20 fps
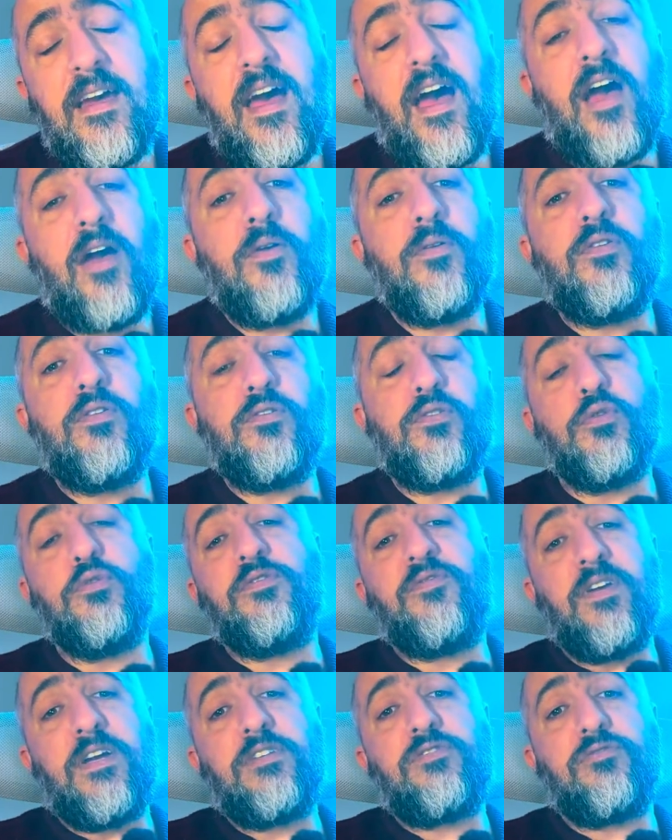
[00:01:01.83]
how good those
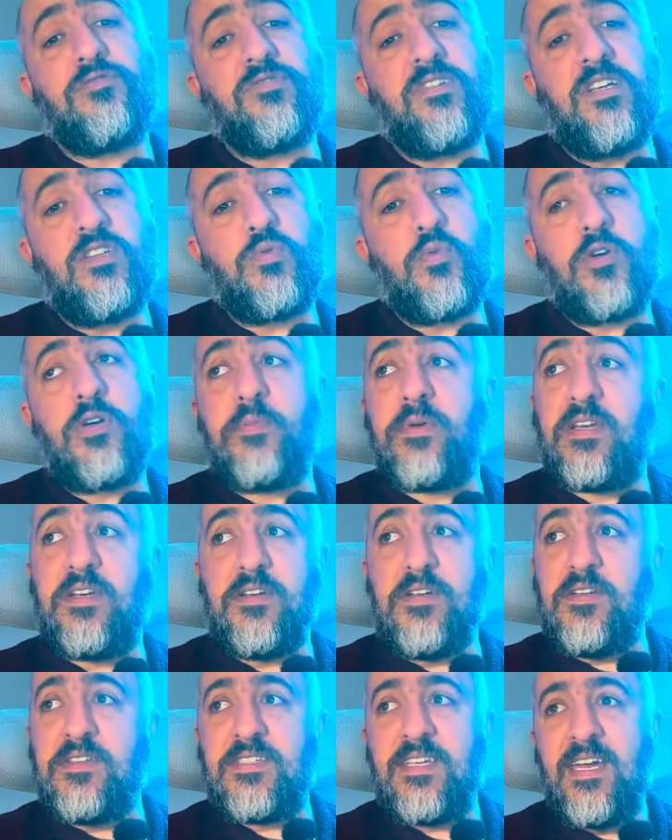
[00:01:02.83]
vest restraints were,
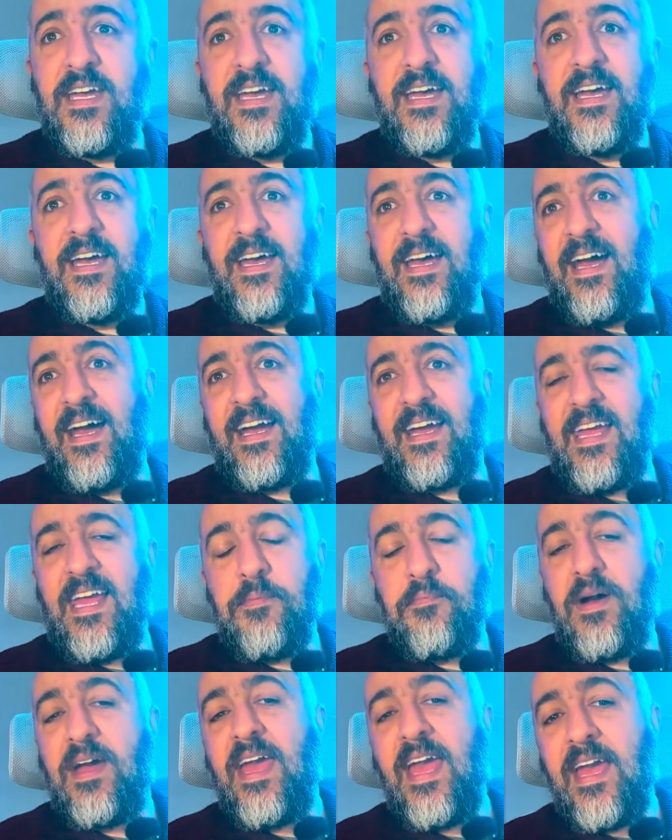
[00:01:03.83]
because in
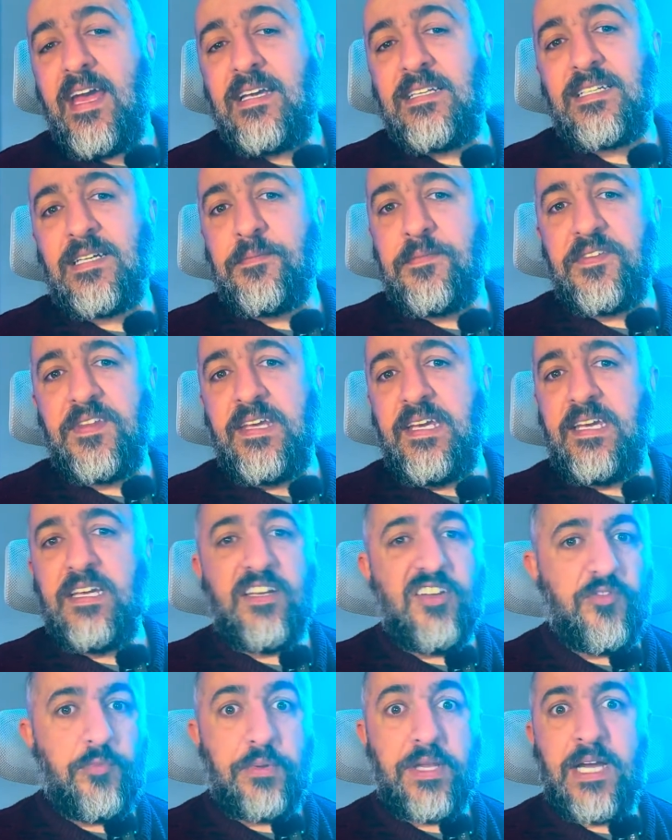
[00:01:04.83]
my head, I'm thinking
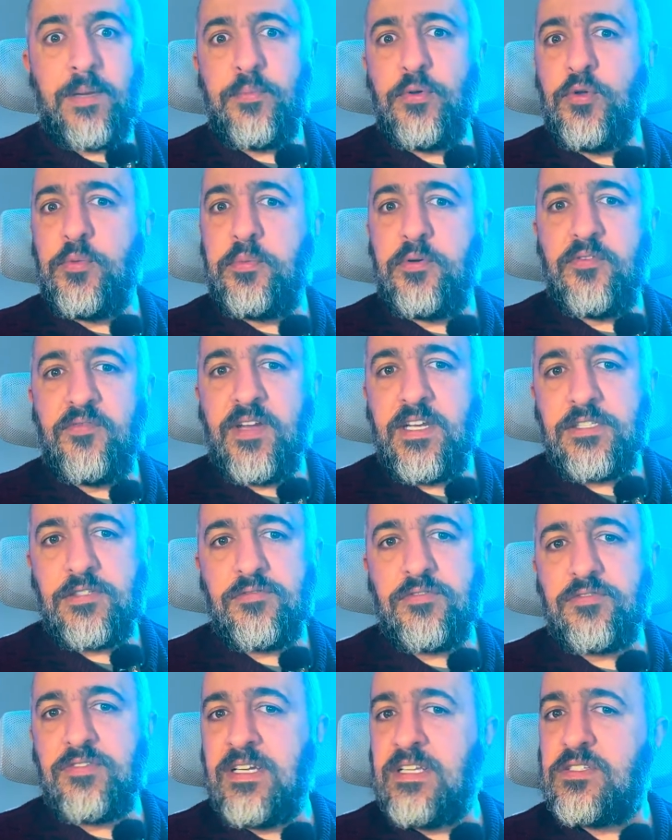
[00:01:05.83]
if Blackpool put vest
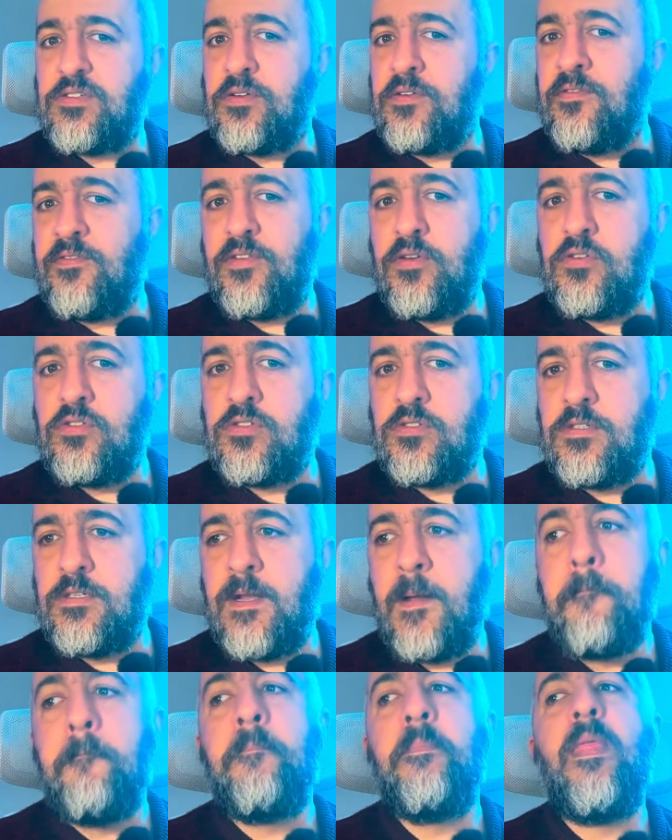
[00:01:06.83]
restraints on
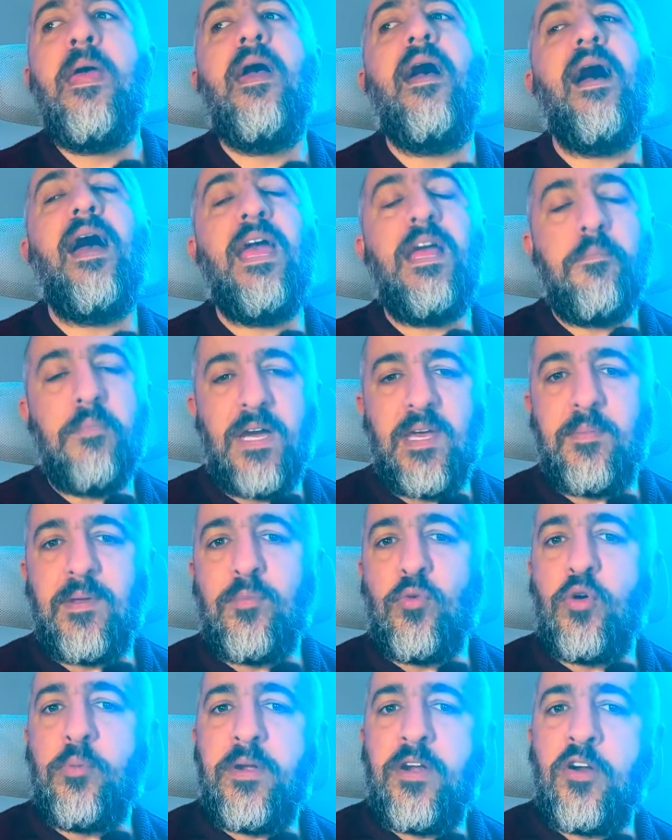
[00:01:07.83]
Infusion, it might be
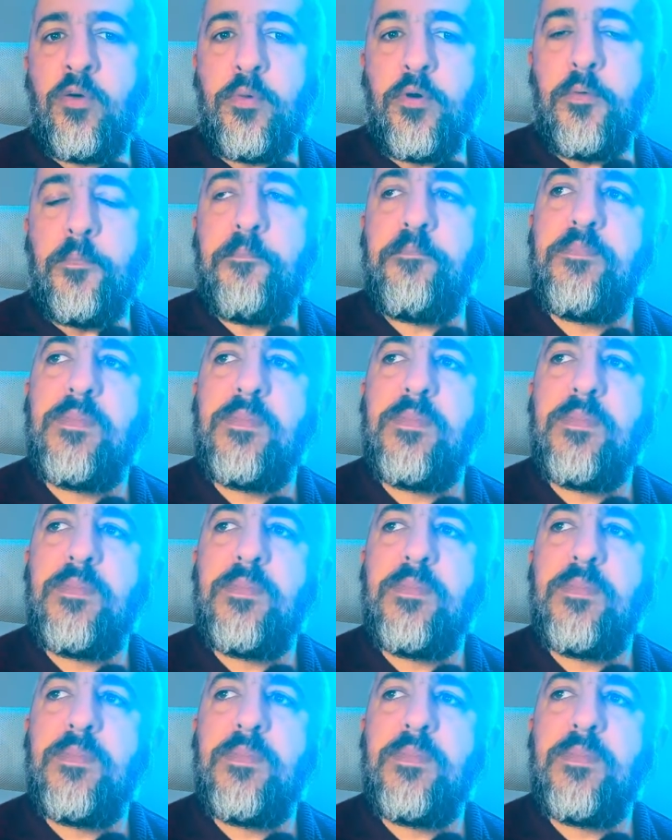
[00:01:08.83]
more bearable.